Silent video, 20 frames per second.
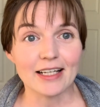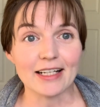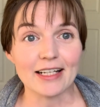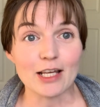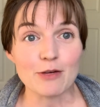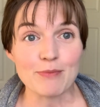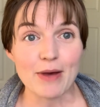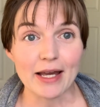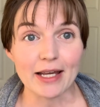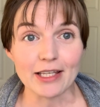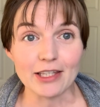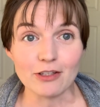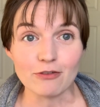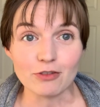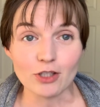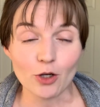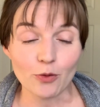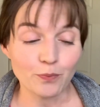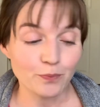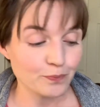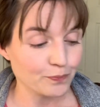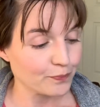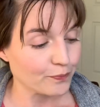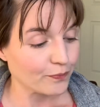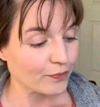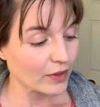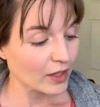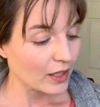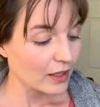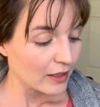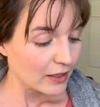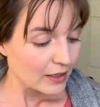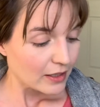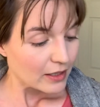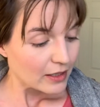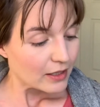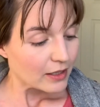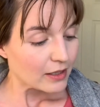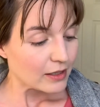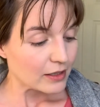get back in the flow.
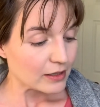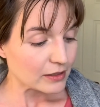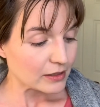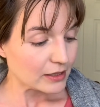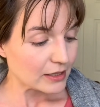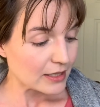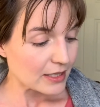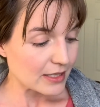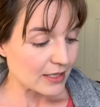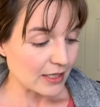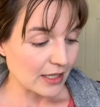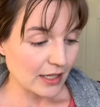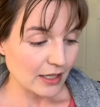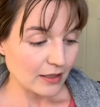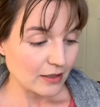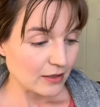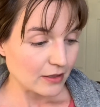Let's see.